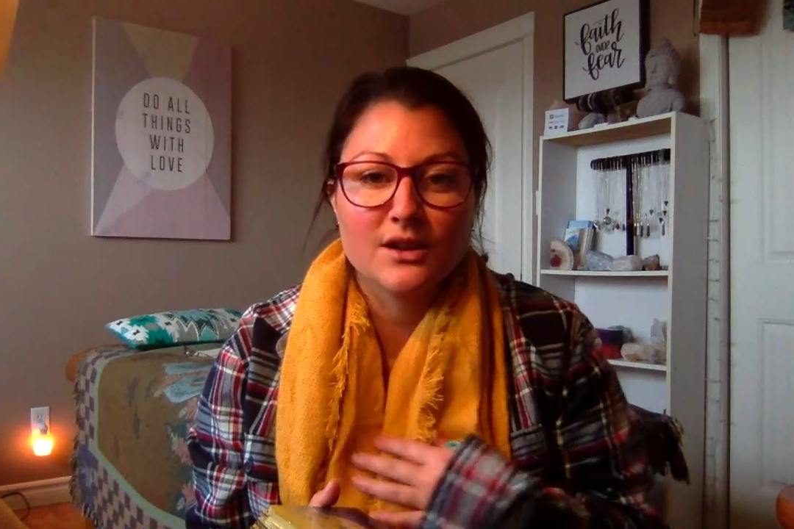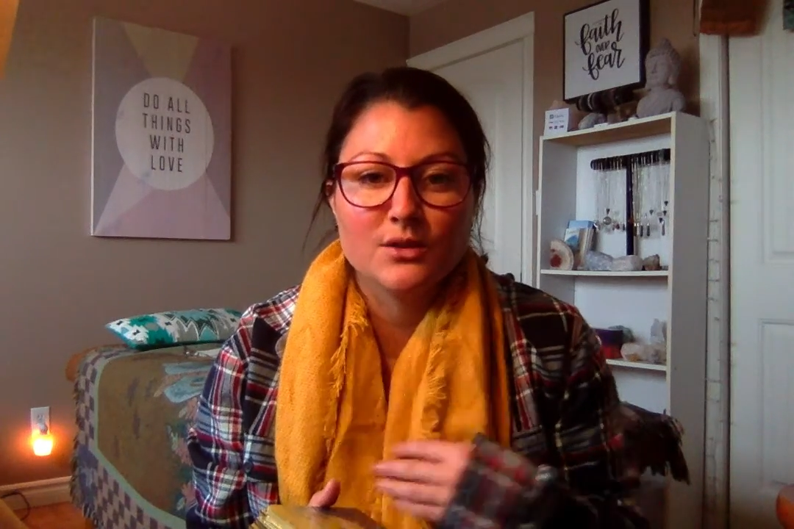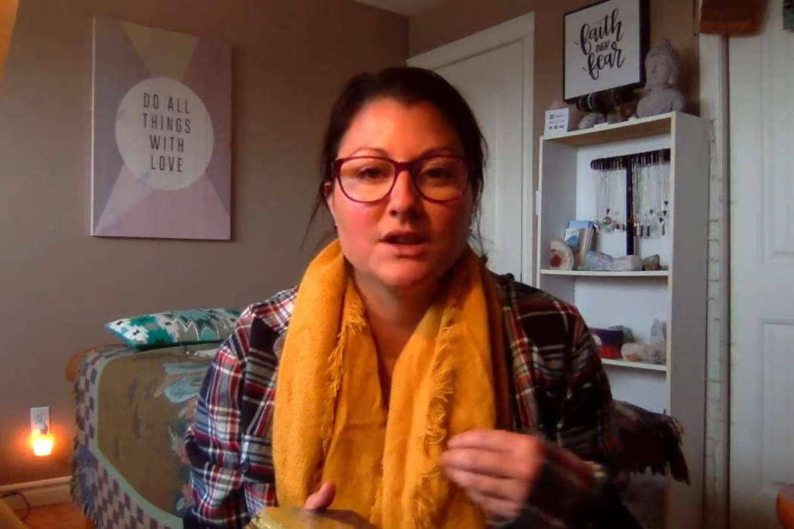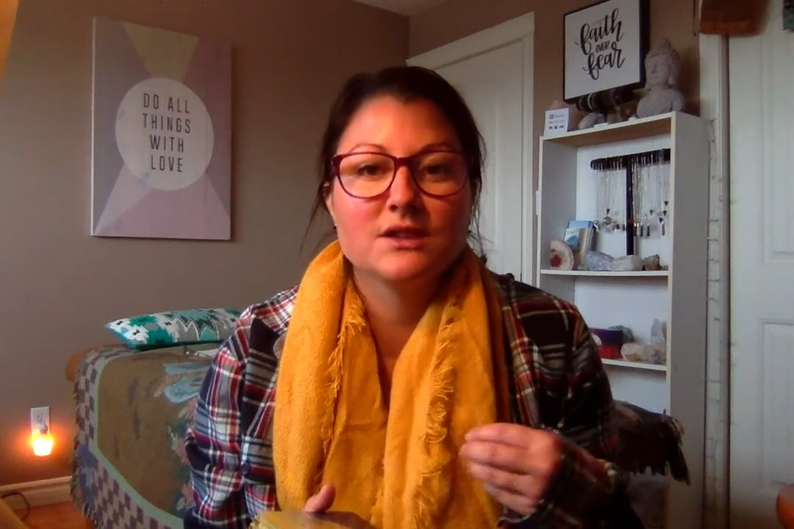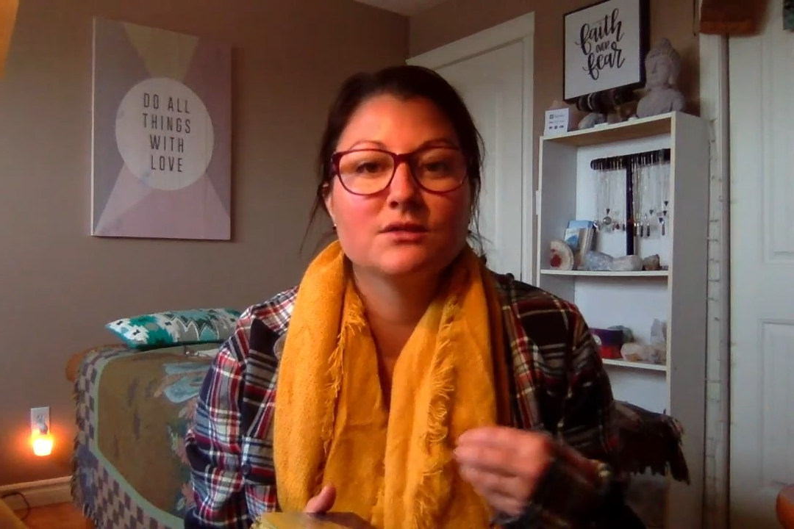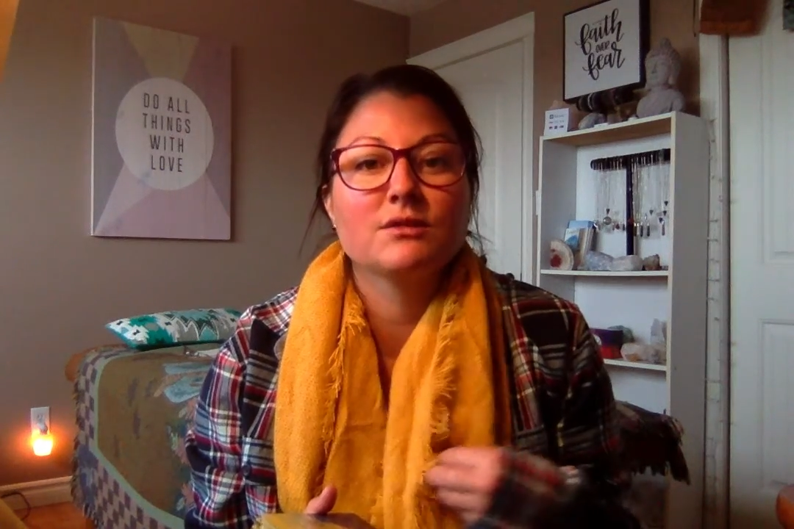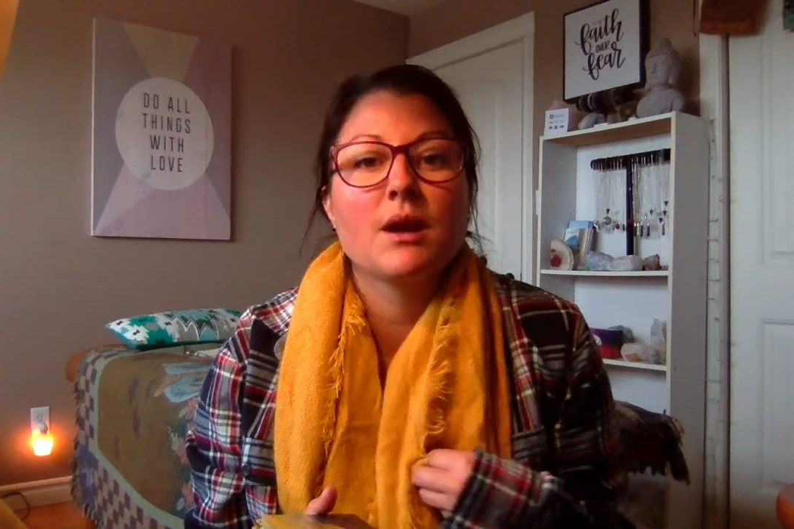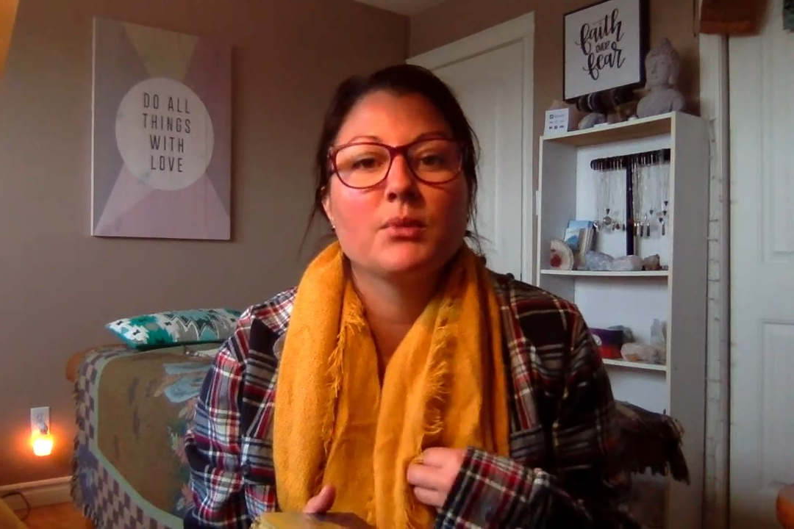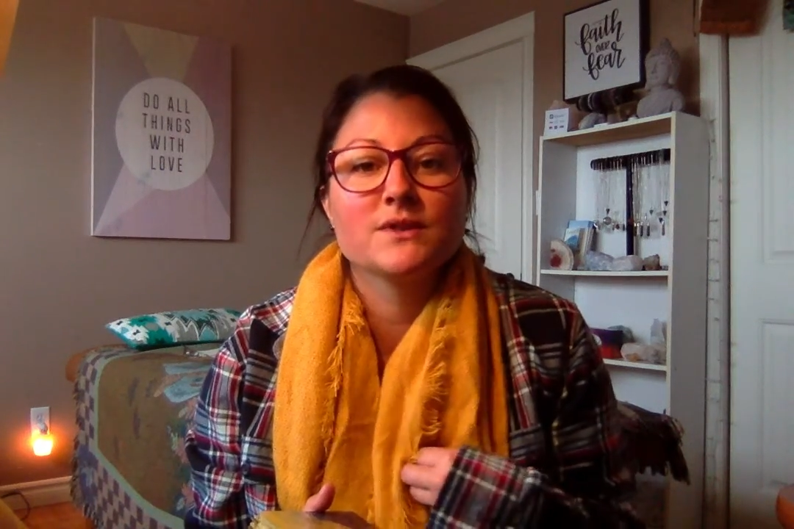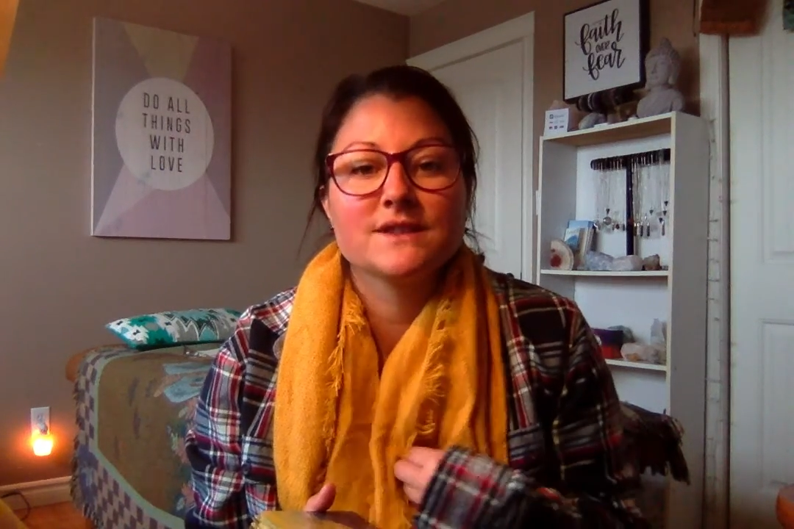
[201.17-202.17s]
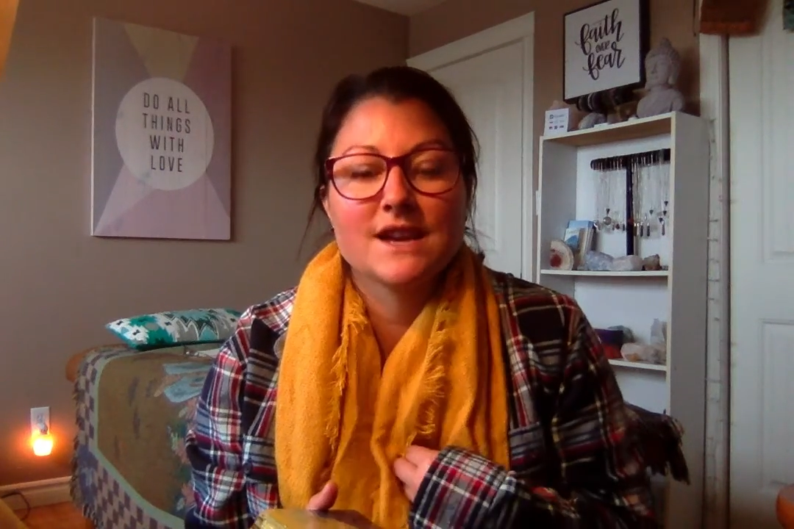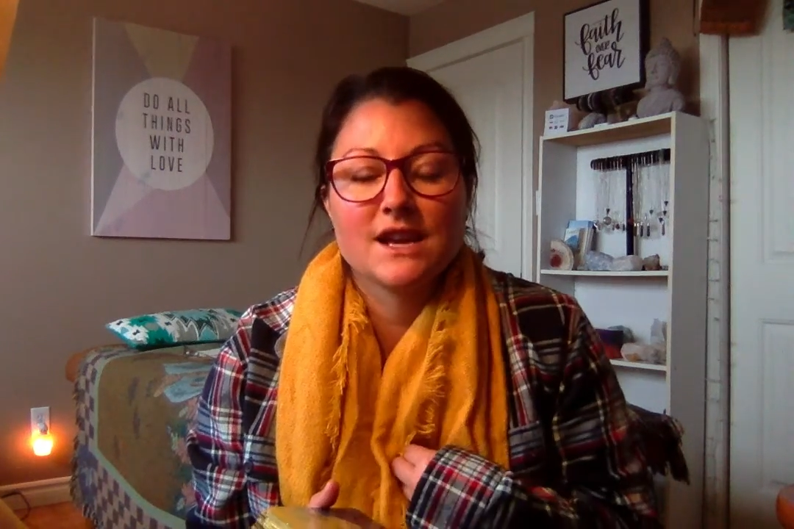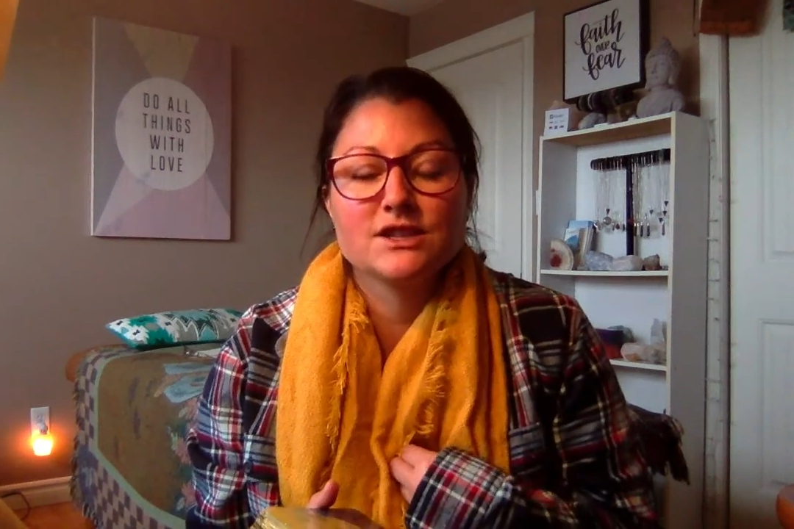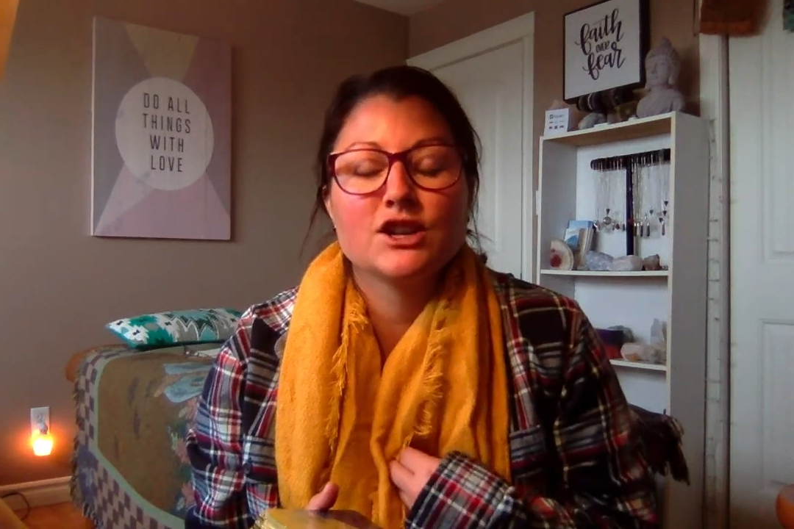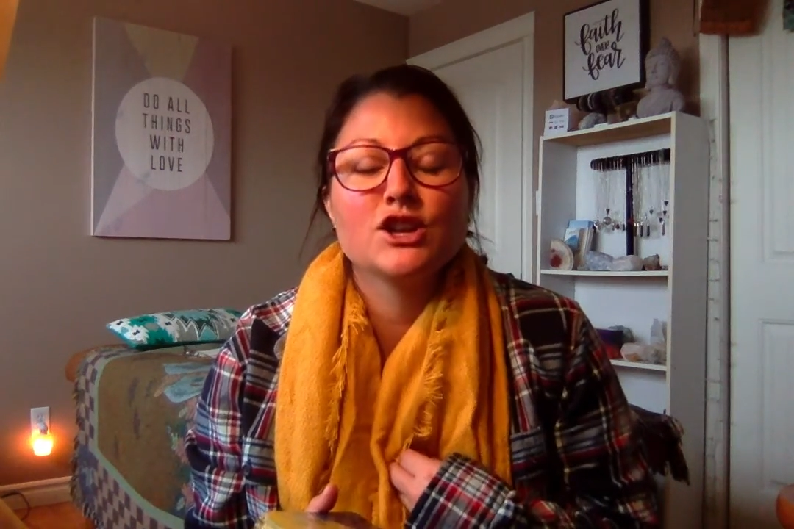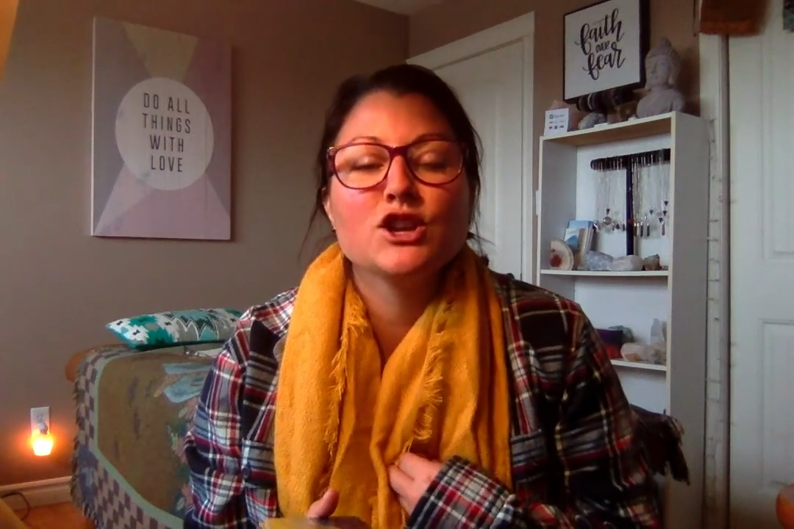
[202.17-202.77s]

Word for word: You need to represent